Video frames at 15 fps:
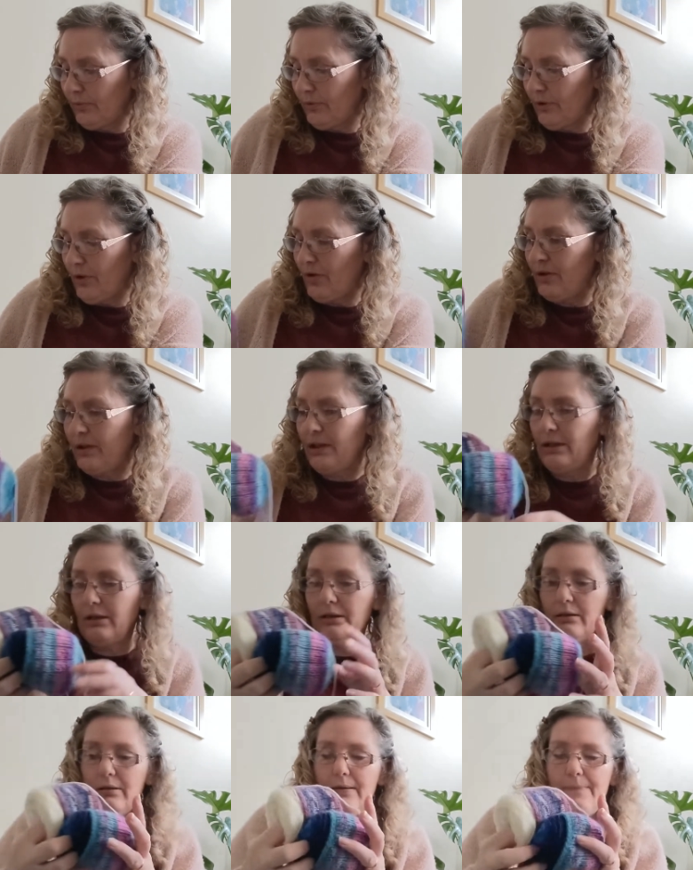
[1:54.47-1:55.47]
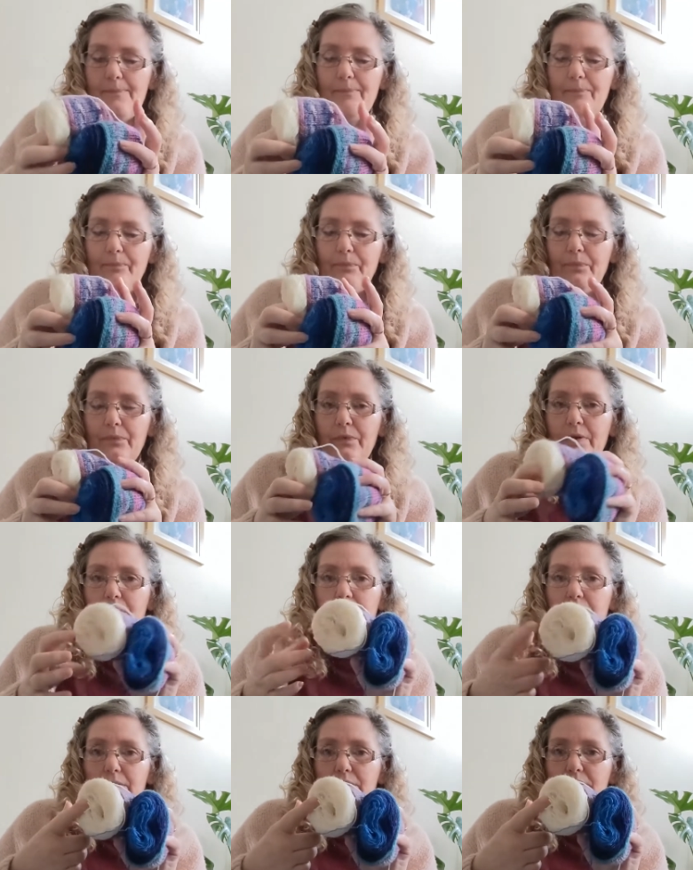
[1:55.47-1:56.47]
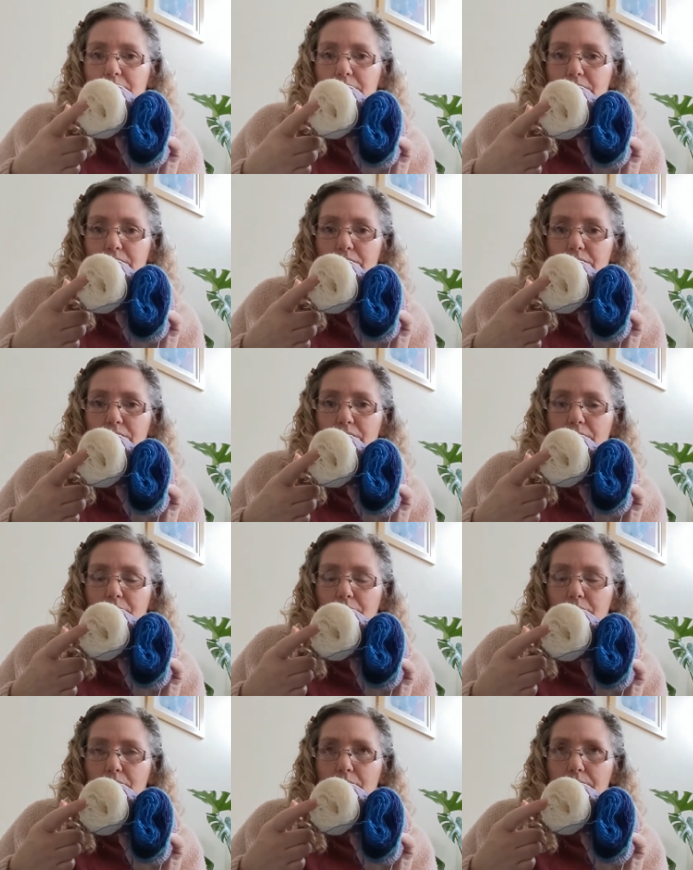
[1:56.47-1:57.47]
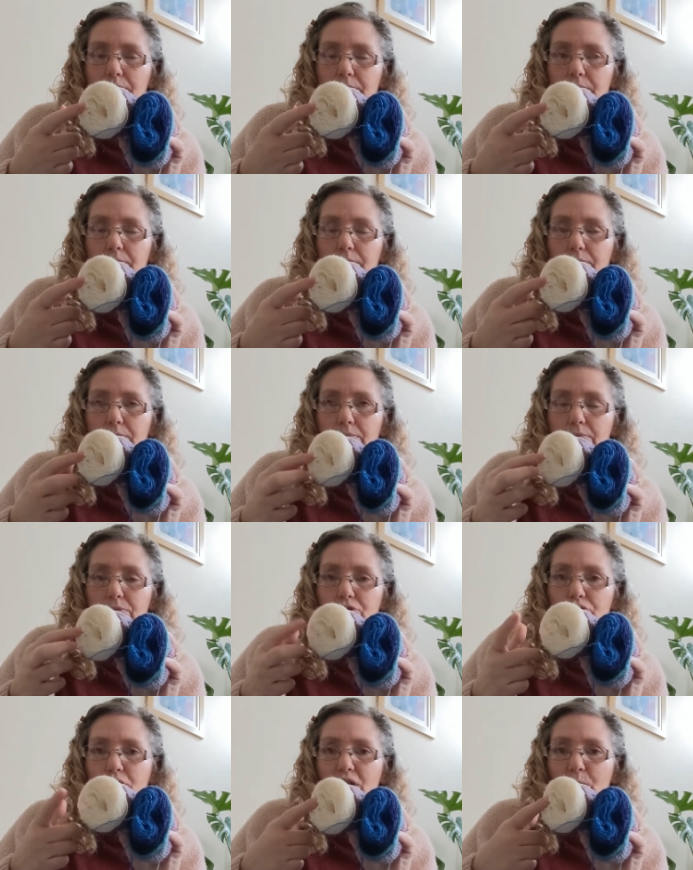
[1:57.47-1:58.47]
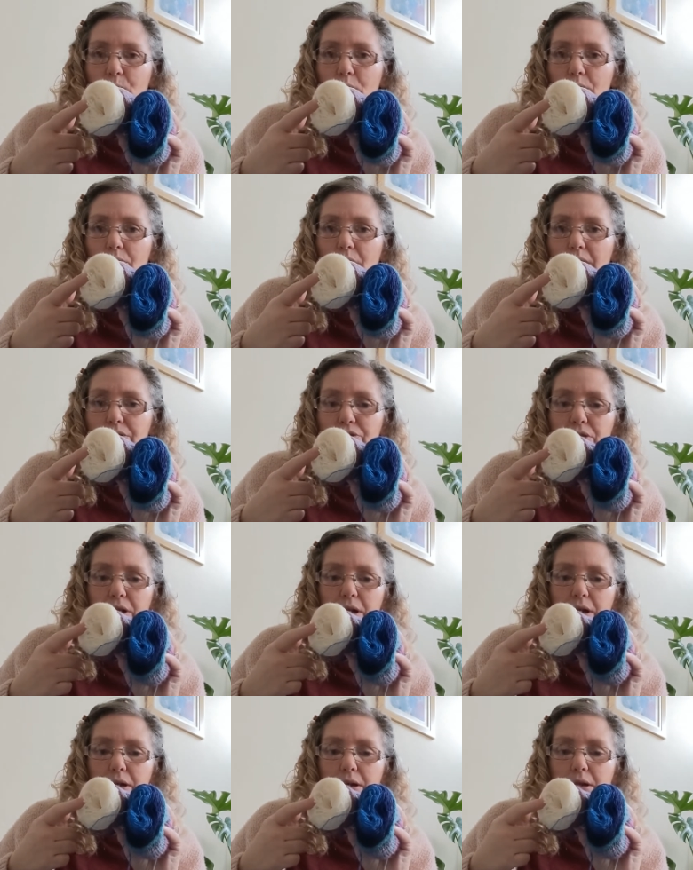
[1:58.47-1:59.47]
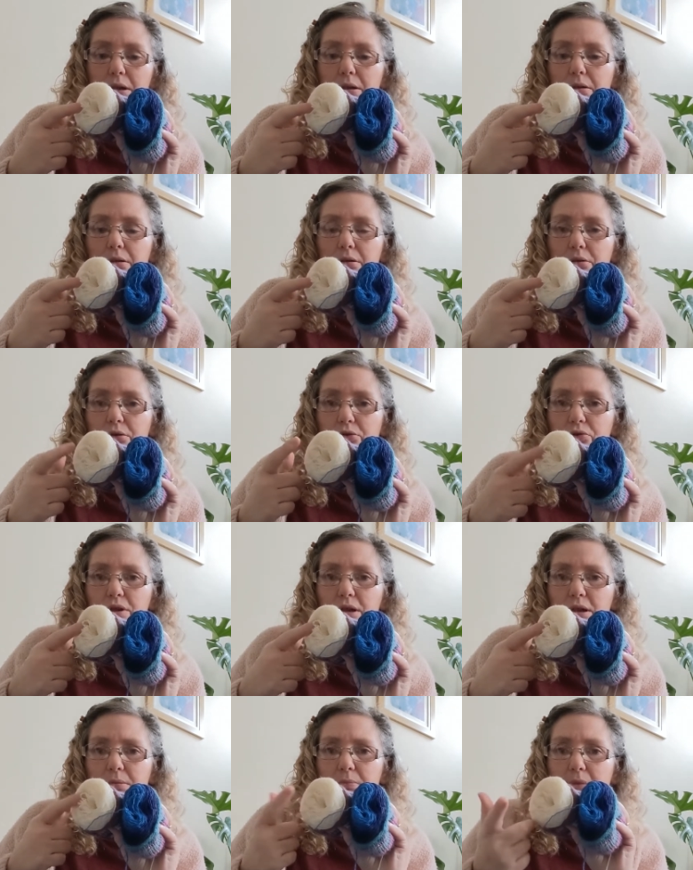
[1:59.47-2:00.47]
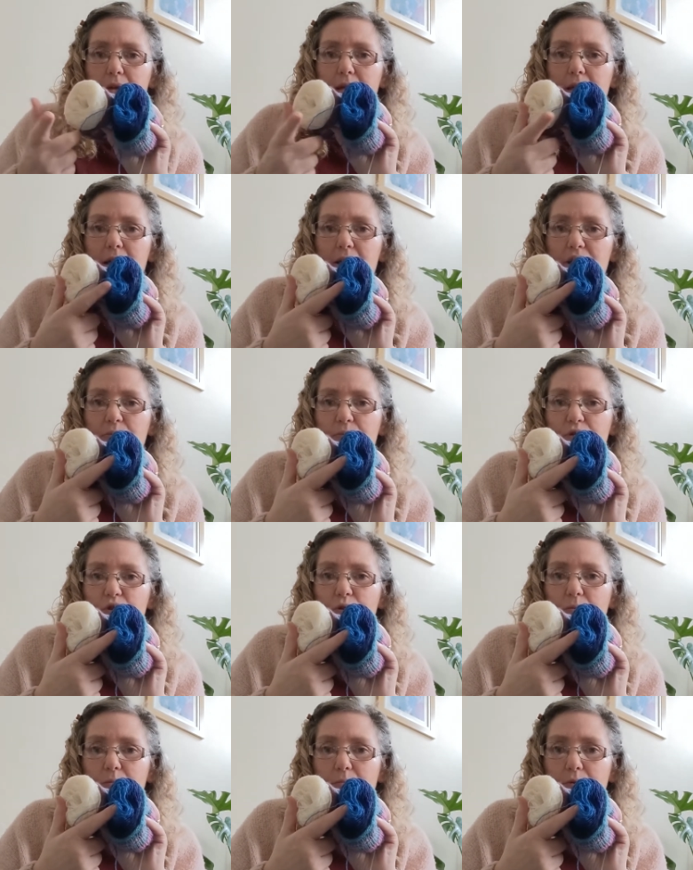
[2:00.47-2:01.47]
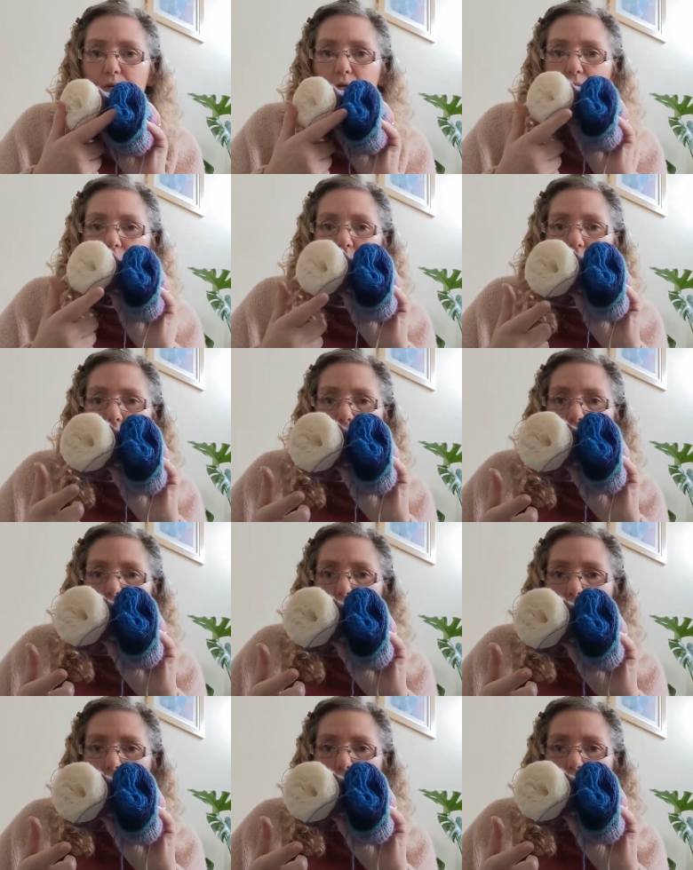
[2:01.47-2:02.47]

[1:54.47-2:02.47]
using some Truly Wool Rich in cream and some Zauberball in the